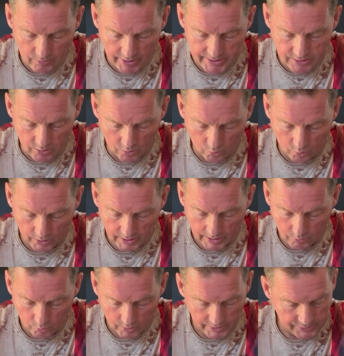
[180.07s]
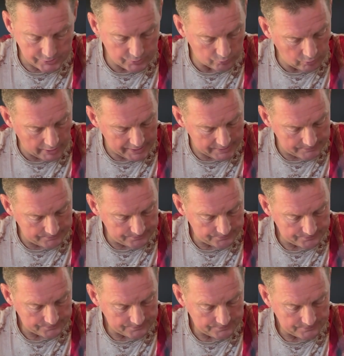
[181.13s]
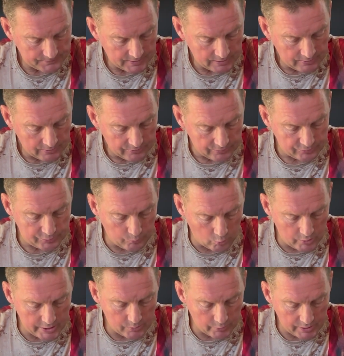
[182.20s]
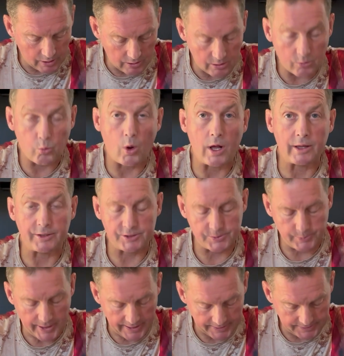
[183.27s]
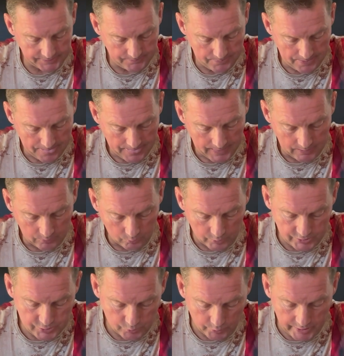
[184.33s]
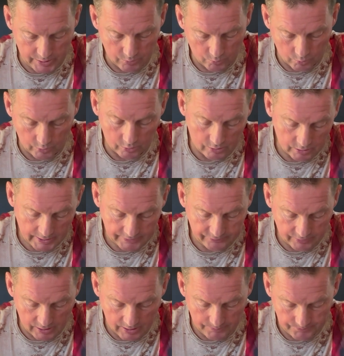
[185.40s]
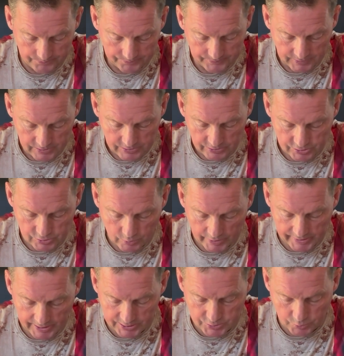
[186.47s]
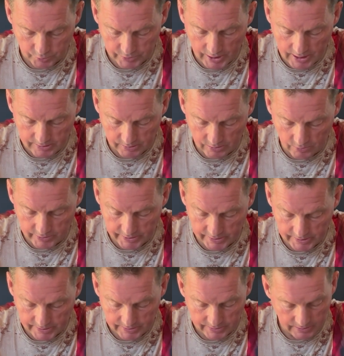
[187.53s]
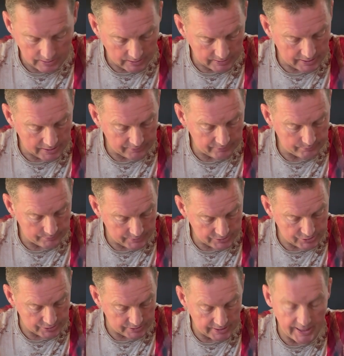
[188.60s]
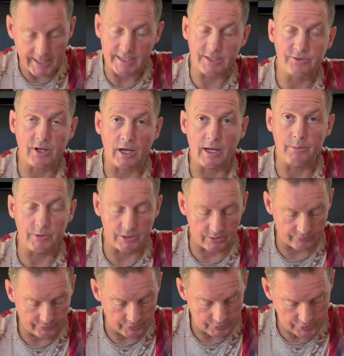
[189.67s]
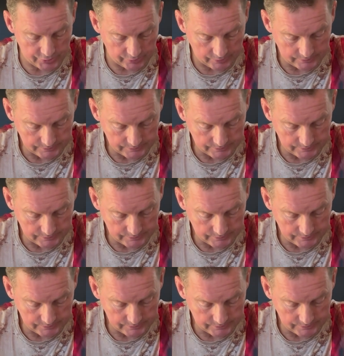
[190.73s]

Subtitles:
I know what I wanted to write. This morning we got our wallets back, which we were collected up. So I guess we're not going on a mission anytime in the future.